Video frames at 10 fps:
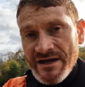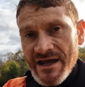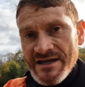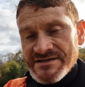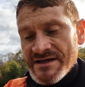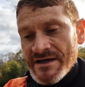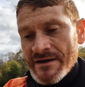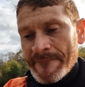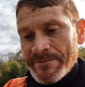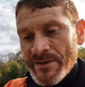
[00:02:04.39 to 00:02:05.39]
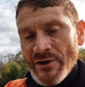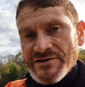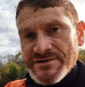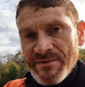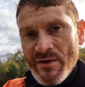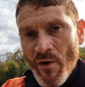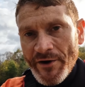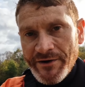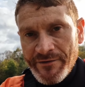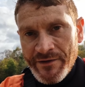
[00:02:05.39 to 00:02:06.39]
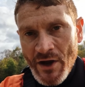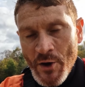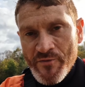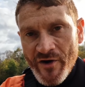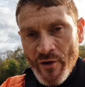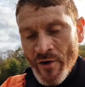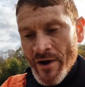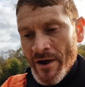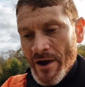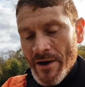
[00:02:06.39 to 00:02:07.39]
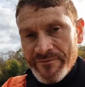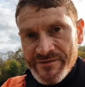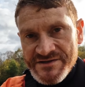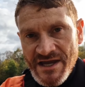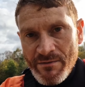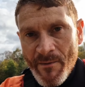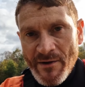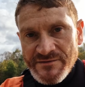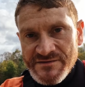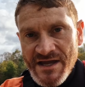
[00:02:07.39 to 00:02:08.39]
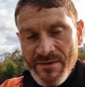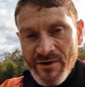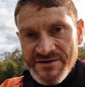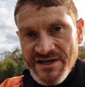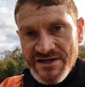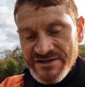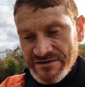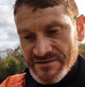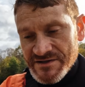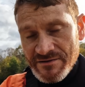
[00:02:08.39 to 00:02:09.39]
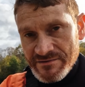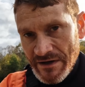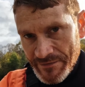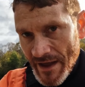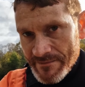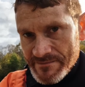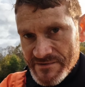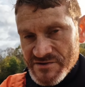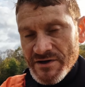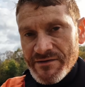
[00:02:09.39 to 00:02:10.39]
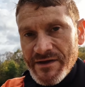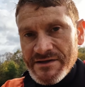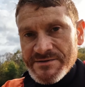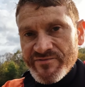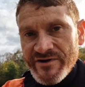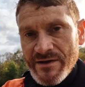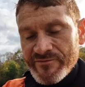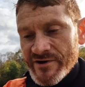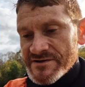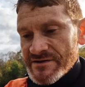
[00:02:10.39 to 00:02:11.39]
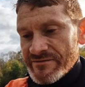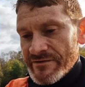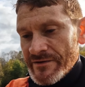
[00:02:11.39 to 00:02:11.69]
It is noticeably wider than the GoPro for the same amount of stabilisation, so you know, that side of things is pretty impressive.